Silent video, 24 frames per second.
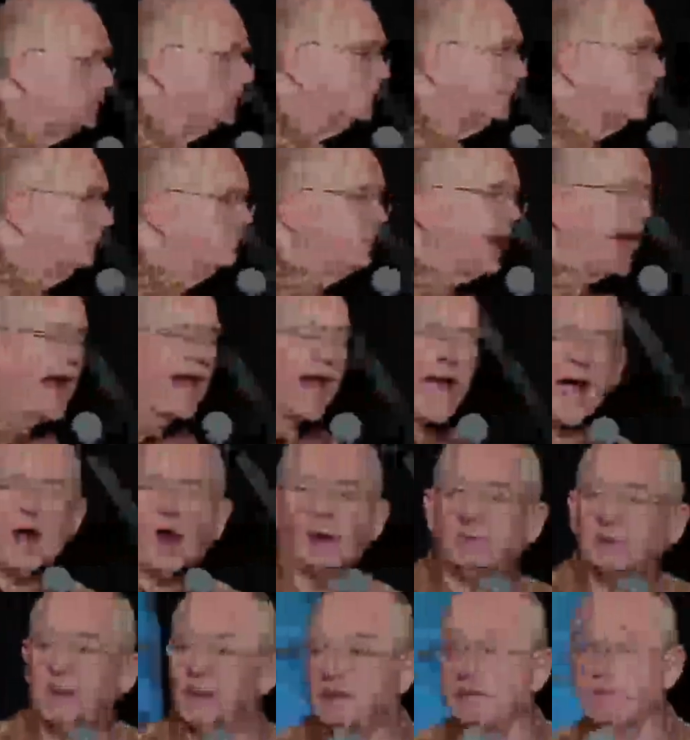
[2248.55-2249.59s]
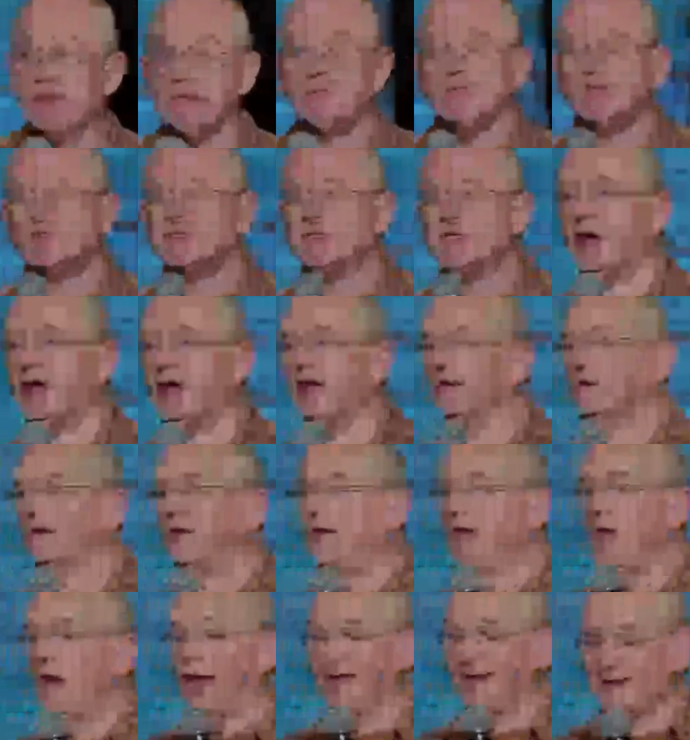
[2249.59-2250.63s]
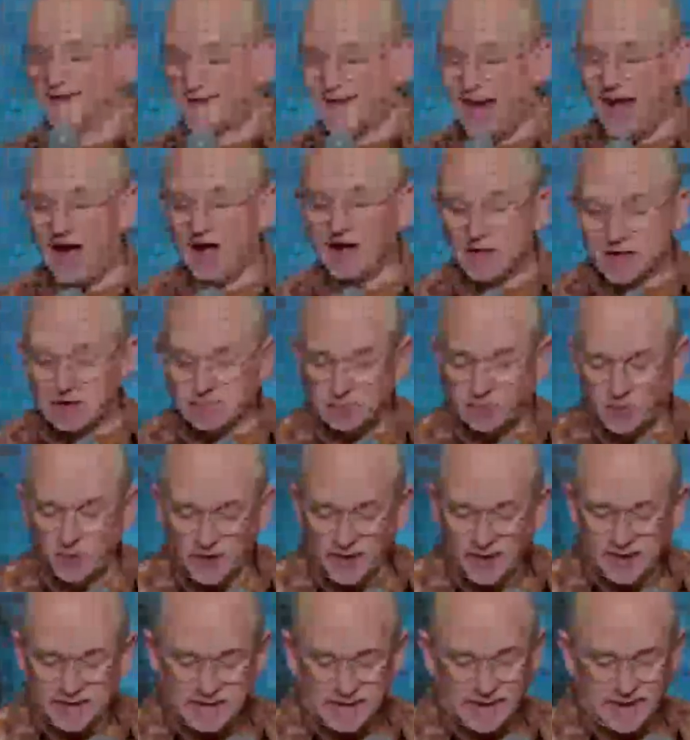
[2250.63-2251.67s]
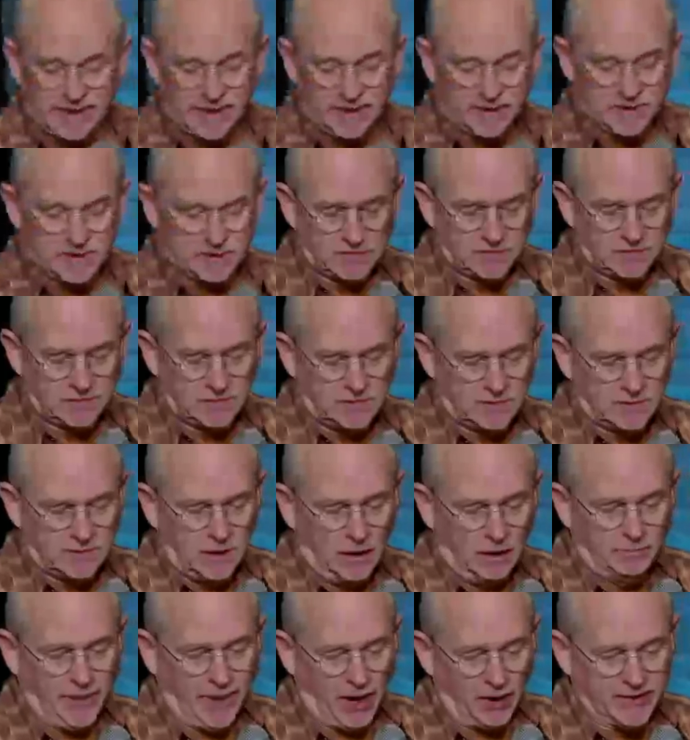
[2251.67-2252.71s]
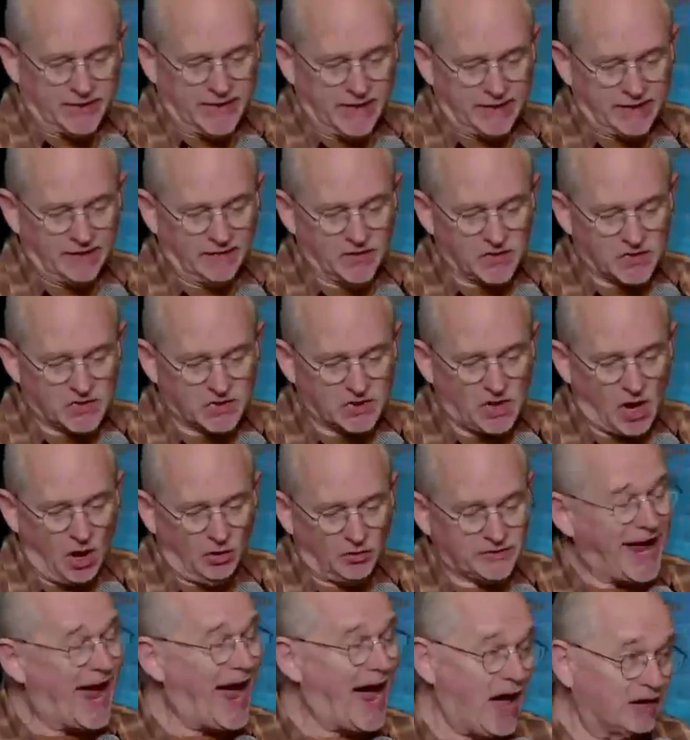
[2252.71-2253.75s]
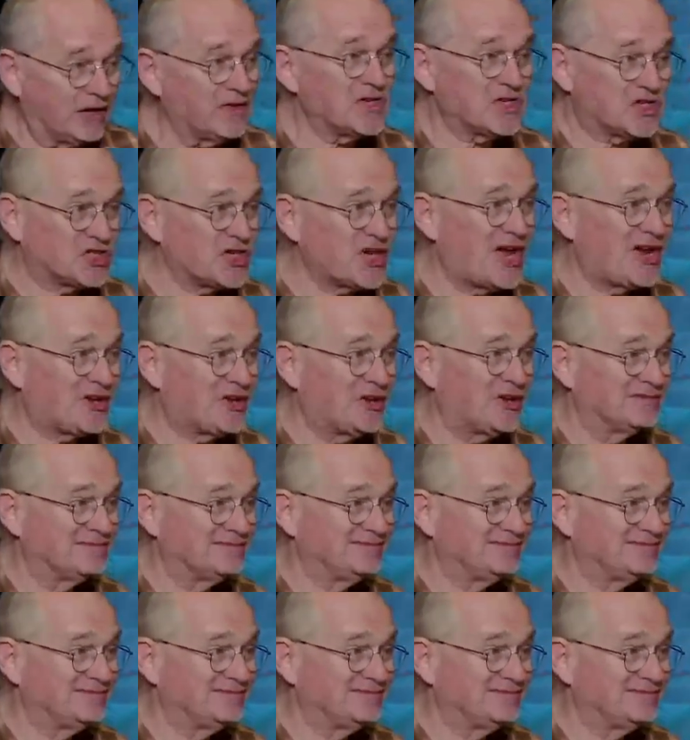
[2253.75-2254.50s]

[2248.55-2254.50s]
back out. And let me just tell you, God is pretty intent about getting the salt out of the shaker.